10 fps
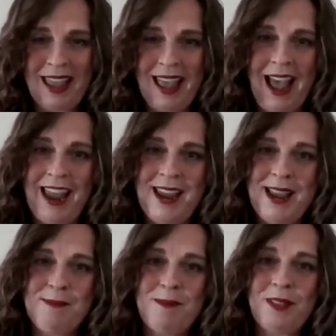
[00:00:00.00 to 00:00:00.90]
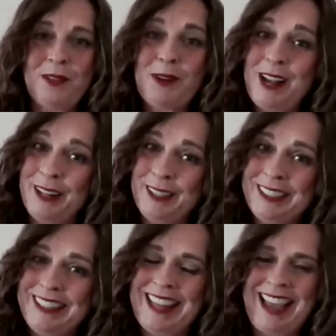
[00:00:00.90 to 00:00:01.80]
I am thrilled
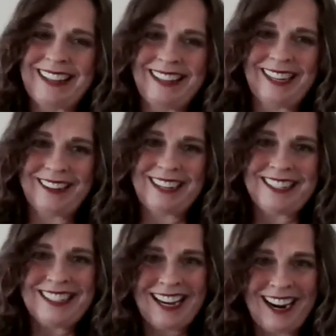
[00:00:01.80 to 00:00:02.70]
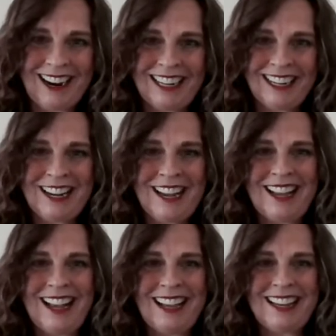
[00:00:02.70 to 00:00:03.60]
that Clarence, our
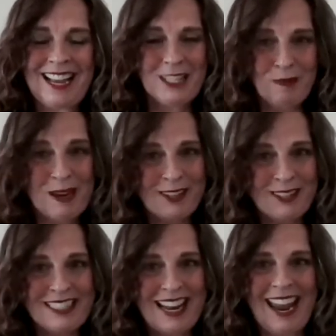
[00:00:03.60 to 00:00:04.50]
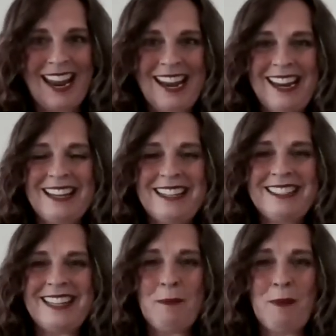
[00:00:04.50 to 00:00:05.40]
guest speaker today,
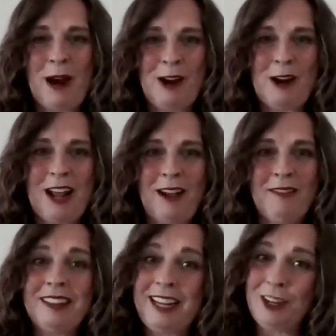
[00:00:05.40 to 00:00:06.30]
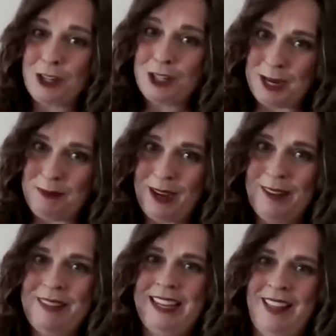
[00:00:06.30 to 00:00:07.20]
is part of the leadership
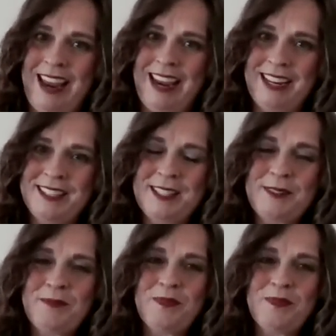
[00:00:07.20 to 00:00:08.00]
of the Alliance.